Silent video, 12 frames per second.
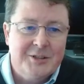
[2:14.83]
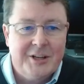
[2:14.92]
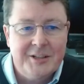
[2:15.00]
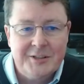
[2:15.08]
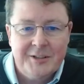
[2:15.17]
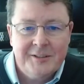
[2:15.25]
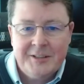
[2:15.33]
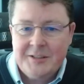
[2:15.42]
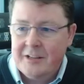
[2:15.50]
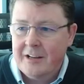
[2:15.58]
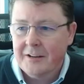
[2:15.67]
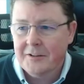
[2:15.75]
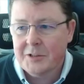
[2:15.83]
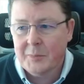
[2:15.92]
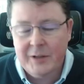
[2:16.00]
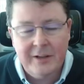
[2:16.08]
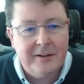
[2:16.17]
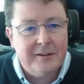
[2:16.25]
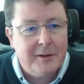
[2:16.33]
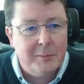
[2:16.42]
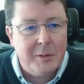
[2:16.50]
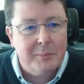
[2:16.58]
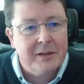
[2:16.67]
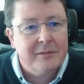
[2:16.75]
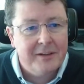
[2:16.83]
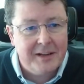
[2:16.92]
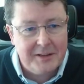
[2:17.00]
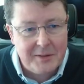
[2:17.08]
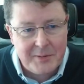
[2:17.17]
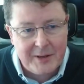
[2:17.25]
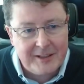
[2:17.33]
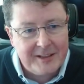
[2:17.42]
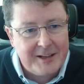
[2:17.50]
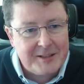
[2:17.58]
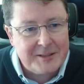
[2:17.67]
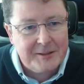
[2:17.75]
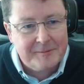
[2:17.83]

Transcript: Jason. It's an honor to be here. I'm a big fan of the podcast.